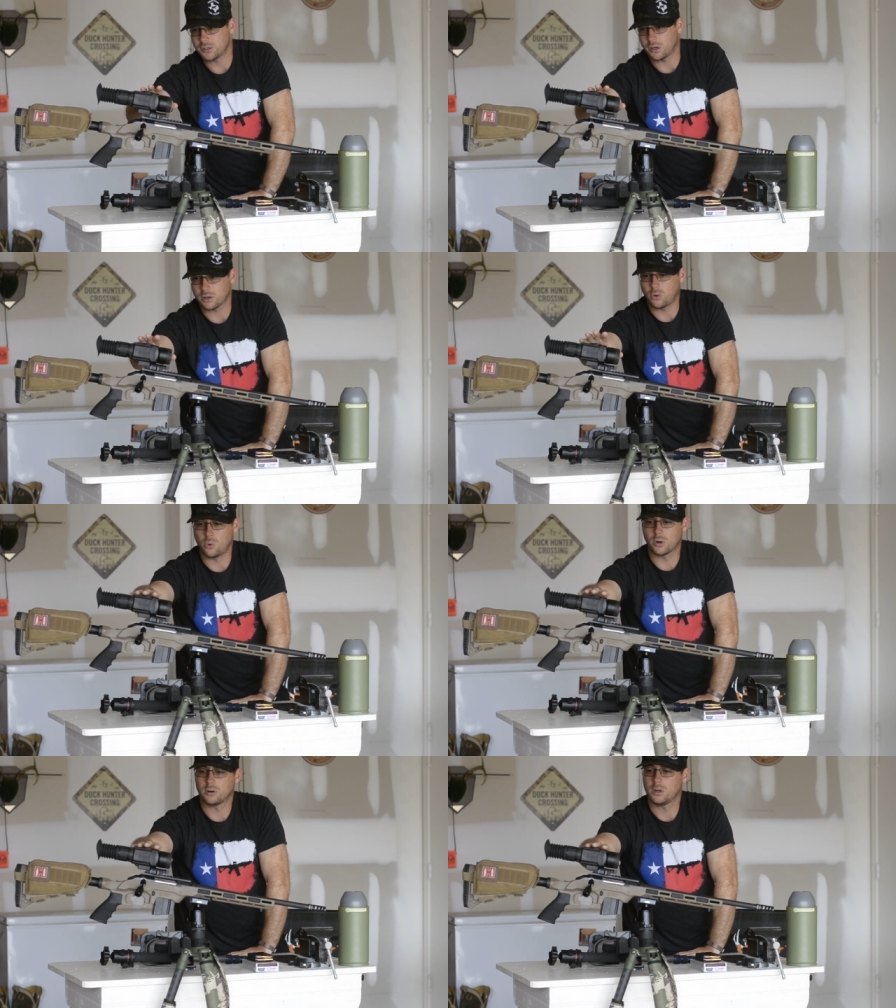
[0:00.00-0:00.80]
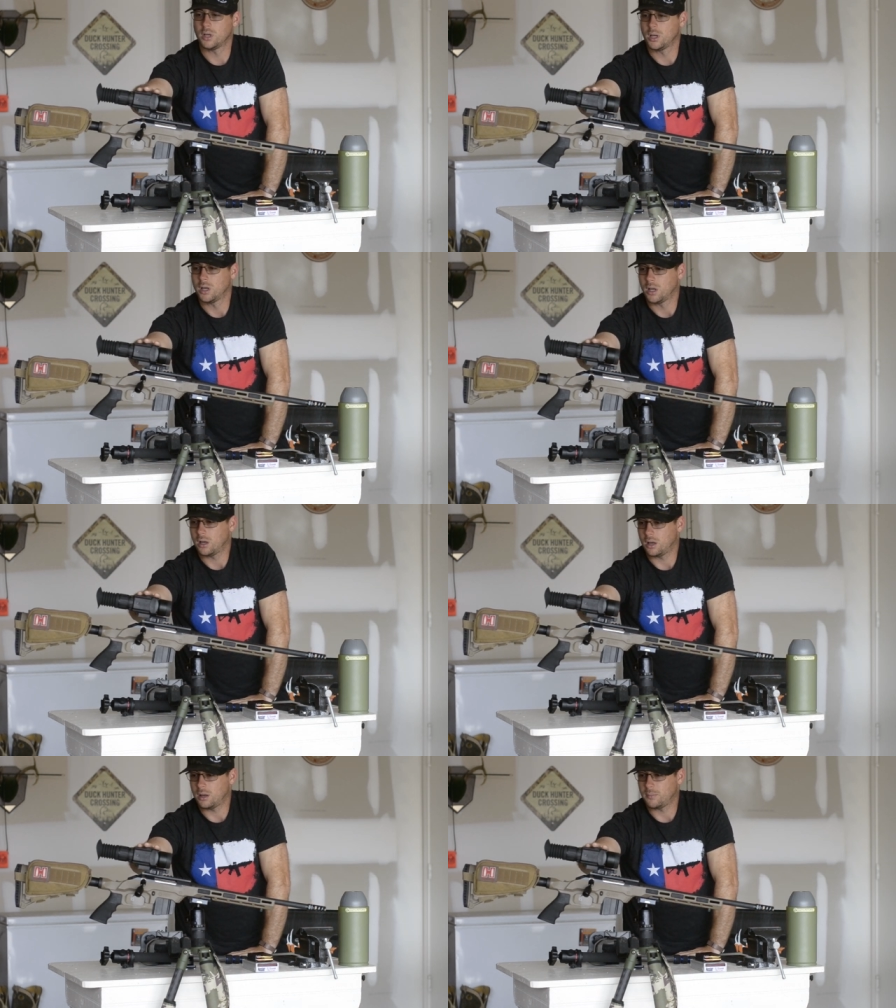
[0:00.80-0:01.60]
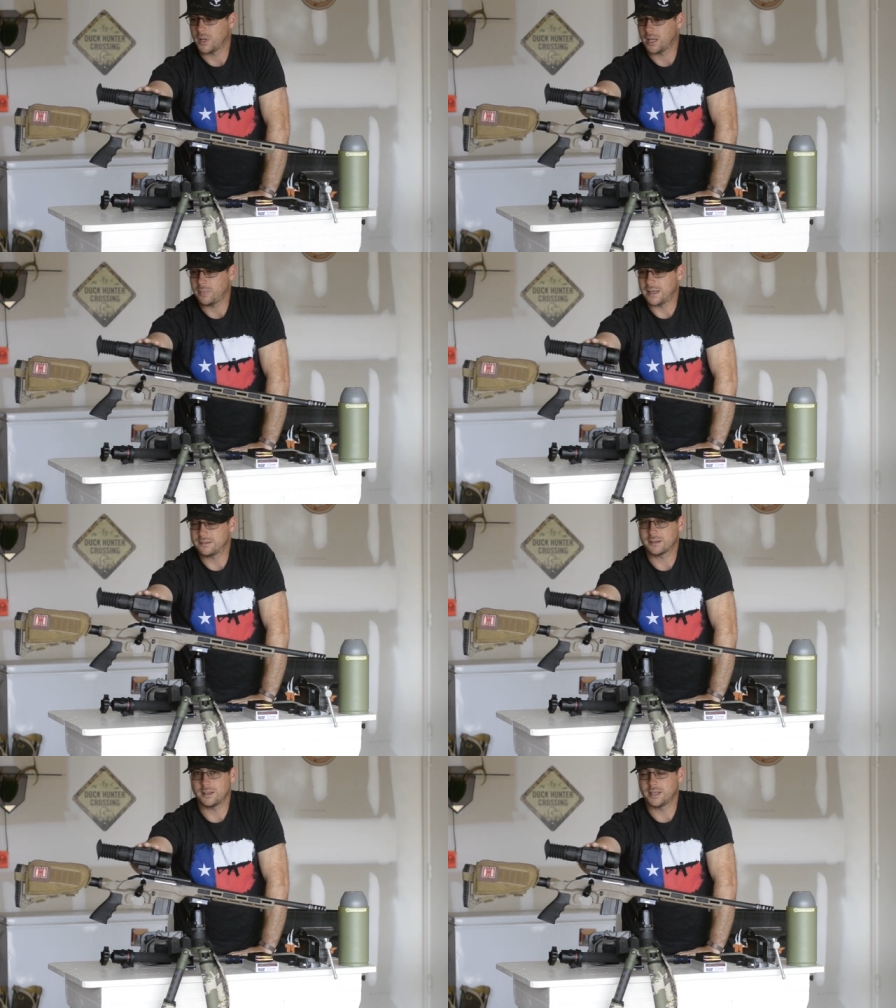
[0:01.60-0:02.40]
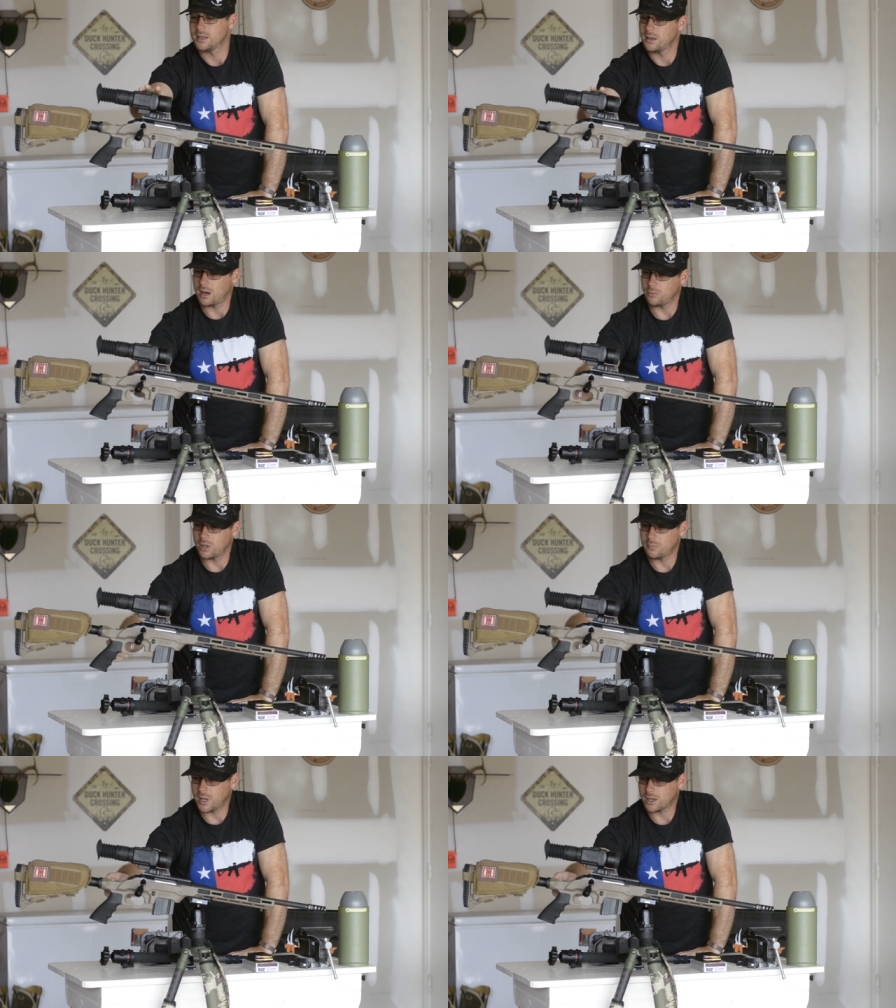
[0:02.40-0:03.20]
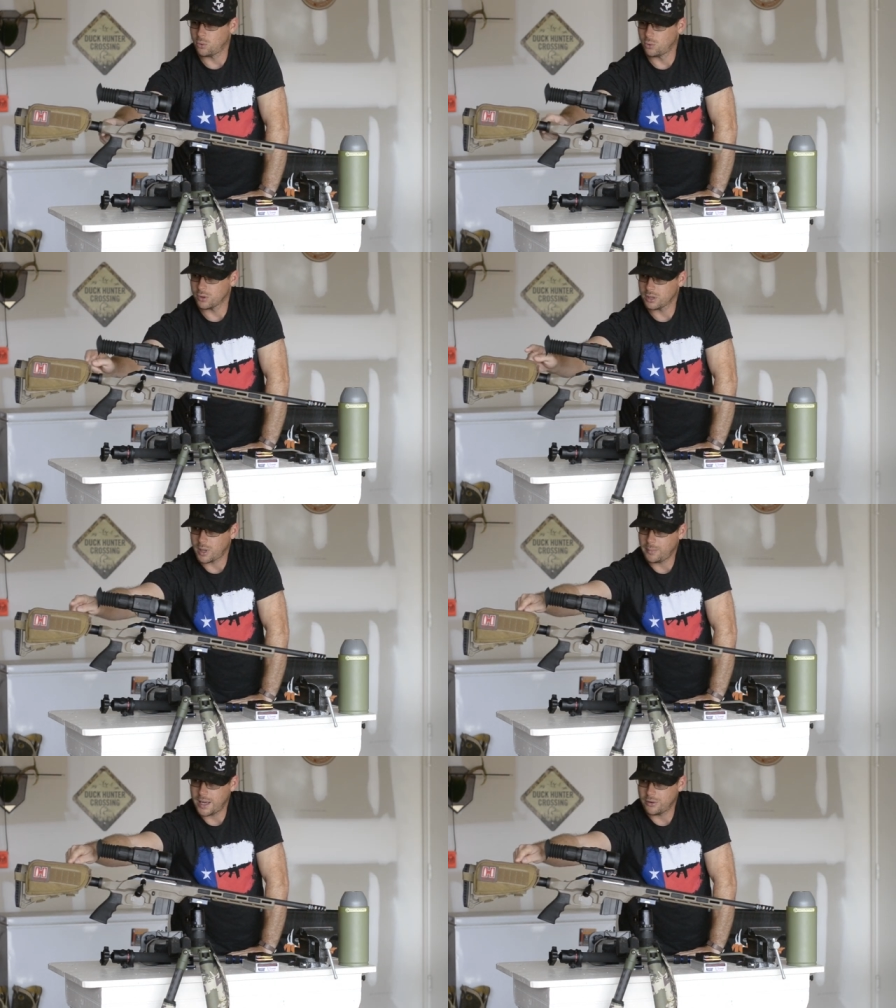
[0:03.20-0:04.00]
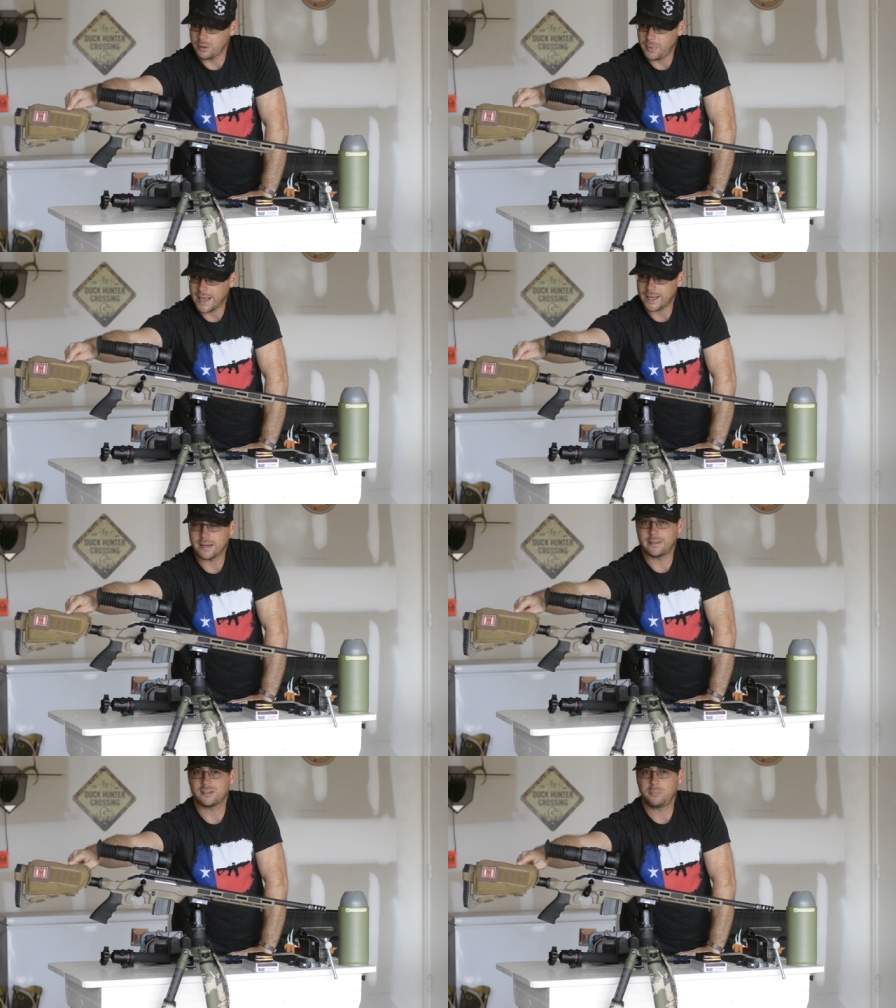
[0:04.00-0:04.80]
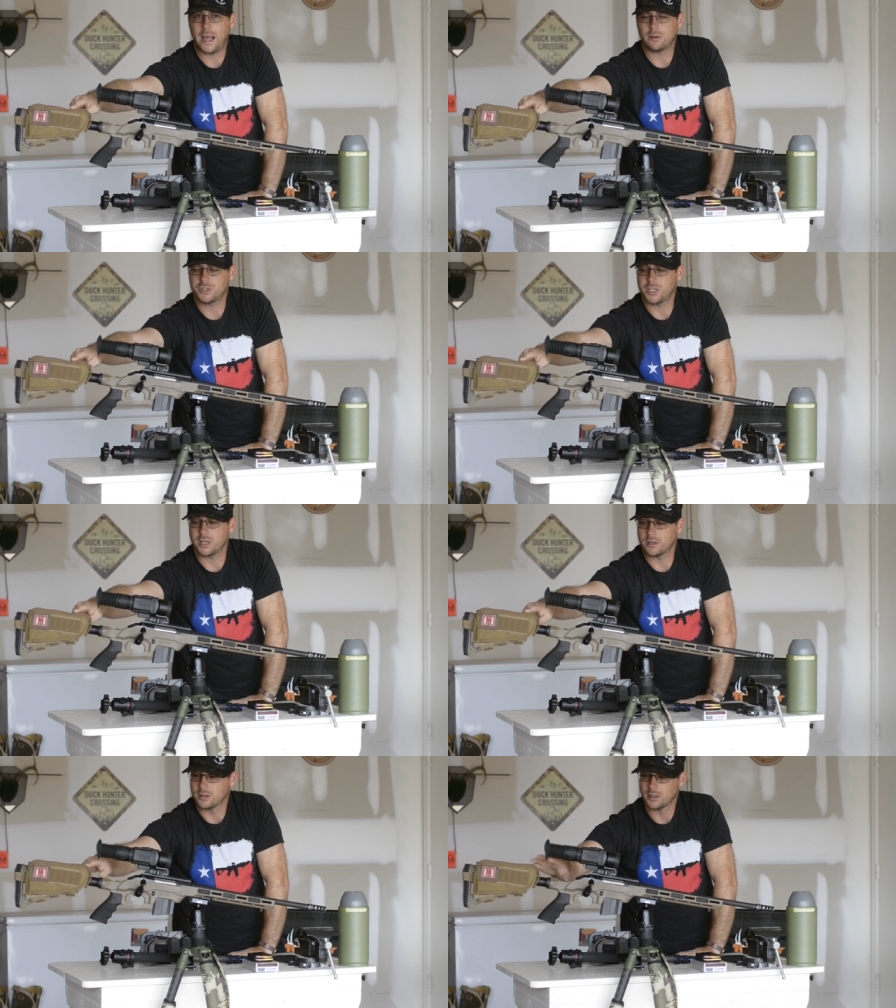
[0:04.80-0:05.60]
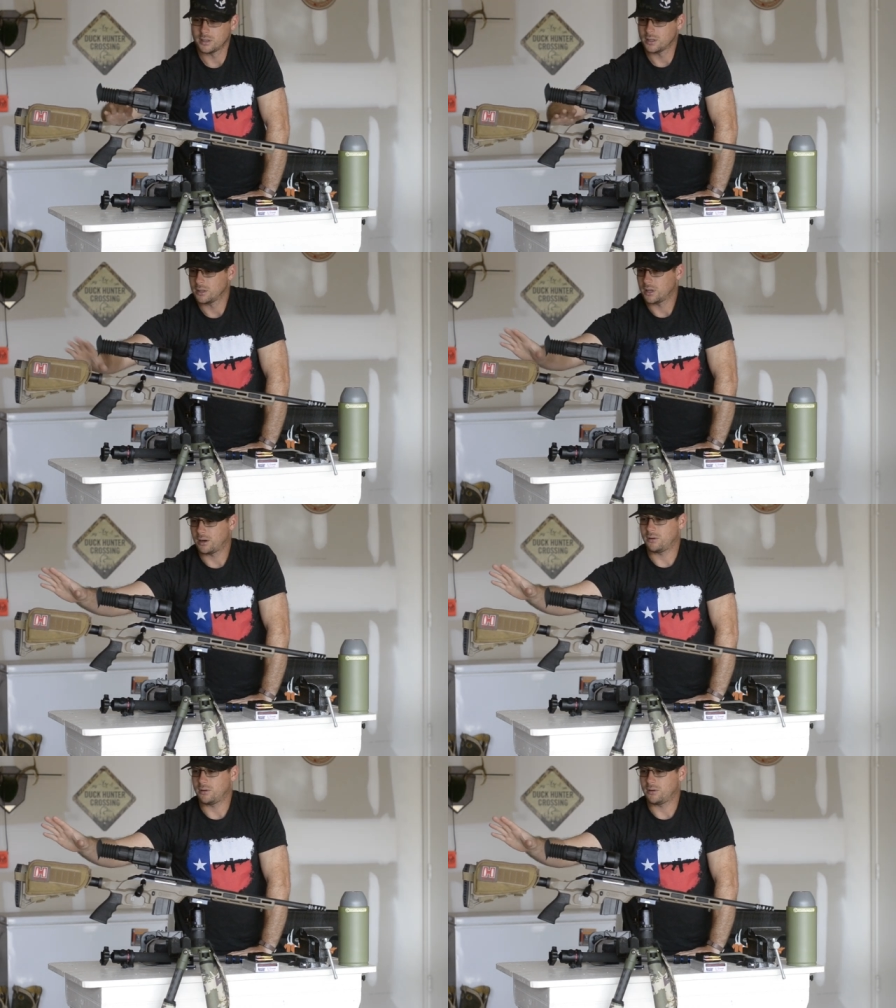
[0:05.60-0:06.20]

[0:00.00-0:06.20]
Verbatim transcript: here is the Pulsar core. Um, and basically I run my cord and my battery pack into this pouch here.